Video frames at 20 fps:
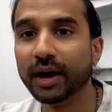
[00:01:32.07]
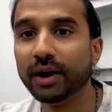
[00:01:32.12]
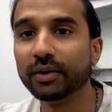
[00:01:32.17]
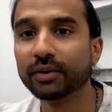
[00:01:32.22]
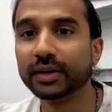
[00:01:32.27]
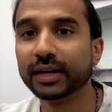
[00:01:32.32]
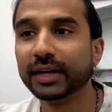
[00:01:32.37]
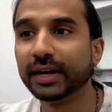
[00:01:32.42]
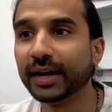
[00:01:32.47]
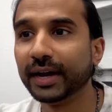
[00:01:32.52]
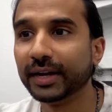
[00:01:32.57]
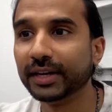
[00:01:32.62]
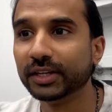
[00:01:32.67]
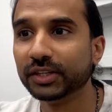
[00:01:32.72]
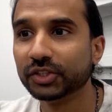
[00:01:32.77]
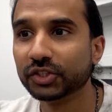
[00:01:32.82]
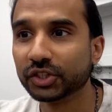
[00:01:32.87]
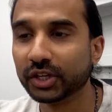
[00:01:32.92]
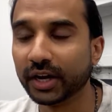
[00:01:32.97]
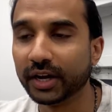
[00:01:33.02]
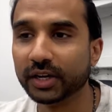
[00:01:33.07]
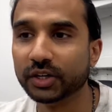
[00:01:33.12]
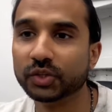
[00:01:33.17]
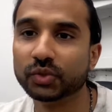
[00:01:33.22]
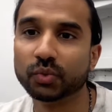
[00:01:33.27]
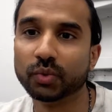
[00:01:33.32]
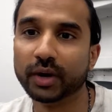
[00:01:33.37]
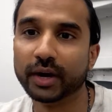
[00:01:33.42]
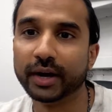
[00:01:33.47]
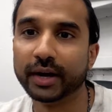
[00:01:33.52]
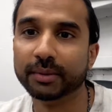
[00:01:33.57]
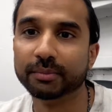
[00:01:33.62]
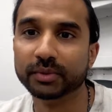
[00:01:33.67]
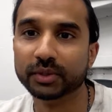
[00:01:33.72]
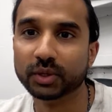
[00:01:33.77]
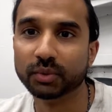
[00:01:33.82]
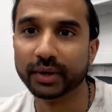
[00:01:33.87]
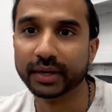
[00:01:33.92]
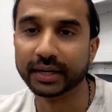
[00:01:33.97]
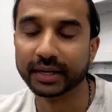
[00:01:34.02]
How can I change what I am
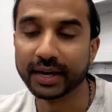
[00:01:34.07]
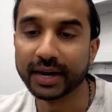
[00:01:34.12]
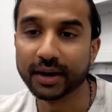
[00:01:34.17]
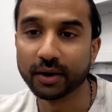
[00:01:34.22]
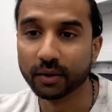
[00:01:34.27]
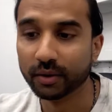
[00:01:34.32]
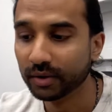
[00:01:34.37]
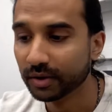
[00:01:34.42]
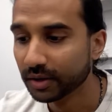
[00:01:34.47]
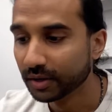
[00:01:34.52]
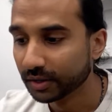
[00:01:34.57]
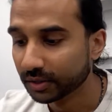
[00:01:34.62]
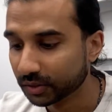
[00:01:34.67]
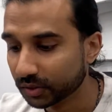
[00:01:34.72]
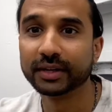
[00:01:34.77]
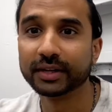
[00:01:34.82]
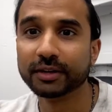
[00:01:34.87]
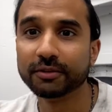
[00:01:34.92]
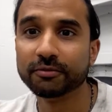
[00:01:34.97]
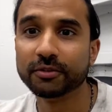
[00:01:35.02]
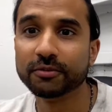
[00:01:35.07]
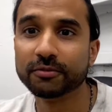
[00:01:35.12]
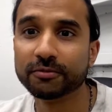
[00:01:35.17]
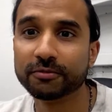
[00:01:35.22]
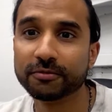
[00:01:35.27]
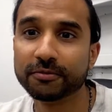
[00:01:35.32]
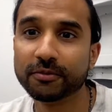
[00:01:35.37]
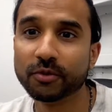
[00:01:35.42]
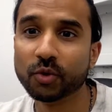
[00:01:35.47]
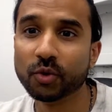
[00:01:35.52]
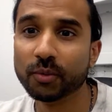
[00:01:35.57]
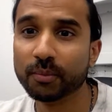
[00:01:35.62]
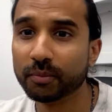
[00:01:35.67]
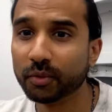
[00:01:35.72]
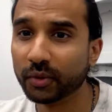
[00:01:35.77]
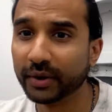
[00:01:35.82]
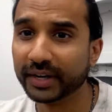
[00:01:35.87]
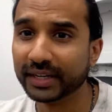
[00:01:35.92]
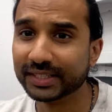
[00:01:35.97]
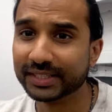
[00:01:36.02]
doing now? I'm gonna give you 4
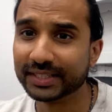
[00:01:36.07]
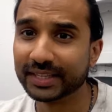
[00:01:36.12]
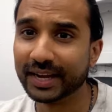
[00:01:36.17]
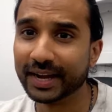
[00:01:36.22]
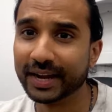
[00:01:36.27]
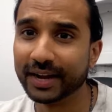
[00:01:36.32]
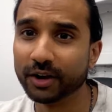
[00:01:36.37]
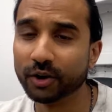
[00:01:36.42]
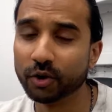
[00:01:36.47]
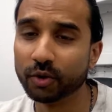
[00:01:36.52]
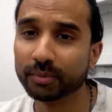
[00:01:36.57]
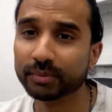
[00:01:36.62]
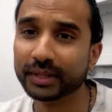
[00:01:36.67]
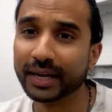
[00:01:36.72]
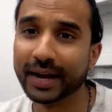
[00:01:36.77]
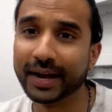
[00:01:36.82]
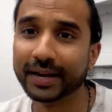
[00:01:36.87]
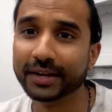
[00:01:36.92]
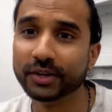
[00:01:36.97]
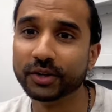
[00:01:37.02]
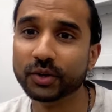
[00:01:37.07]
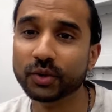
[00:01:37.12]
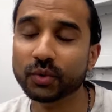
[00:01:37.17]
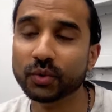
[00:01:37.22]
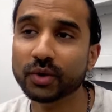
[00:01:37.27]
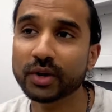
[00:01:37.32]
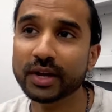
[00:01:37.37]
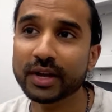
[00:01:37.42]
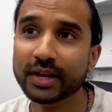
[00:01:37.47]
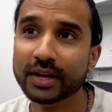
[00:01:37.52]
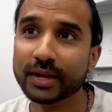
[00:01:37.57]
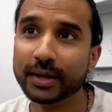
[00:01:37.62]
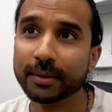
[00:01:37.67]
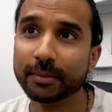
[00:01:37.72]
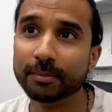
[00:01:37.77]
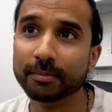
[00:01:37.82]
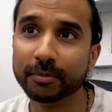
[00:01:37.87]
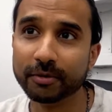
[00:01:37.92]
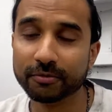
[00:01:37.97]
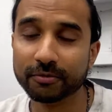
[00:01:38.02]
points that I hope that I knew
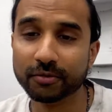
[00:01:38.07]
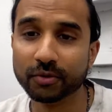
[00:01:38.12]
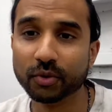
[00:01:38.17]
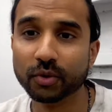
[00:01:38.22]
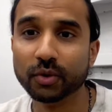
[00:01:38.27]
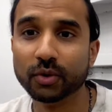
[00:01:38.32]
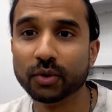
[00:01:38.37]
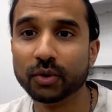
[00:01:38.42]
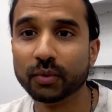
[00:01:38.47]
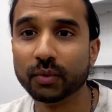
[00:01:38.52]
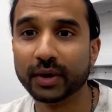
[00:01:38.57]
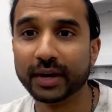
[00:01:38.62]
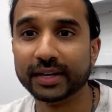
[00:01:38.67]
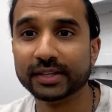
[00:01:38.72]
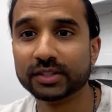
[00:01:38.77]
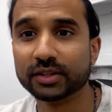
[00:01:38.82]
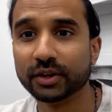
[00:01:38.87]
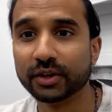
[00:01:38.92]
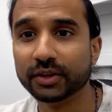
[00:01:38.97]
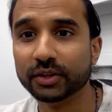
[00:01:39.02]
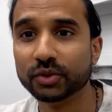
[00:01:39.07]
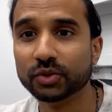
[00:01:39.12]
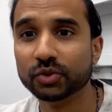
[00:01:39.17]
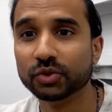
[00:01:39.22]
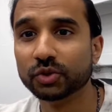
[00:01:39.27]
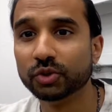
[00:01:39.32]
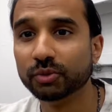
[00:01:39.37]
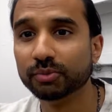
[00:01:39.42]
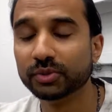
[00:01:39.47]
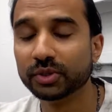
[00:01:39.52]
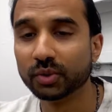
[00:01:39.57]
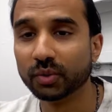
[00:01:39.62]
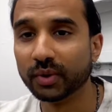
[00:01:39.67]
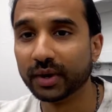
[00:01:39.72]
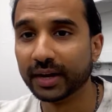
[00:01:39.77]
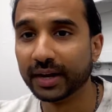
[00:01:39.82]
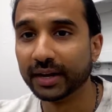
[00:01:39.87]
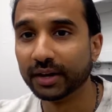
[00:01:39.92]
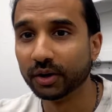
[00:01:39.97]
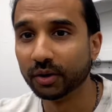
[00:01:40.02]
before when I started YouTube to
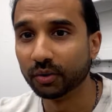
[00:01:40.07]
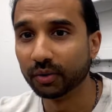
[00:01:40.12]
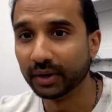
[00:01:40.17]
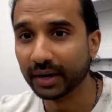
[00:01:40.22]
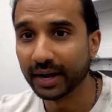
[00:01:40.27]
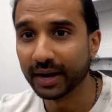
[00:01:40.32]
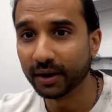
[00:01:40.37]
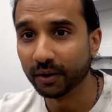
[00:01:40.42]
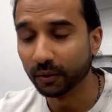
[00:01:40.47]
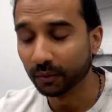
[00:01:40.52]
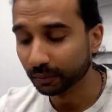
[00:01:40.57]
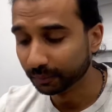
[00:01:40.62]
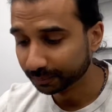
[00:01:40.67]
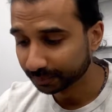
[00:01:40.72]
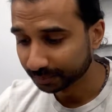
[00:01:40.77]
when I know now.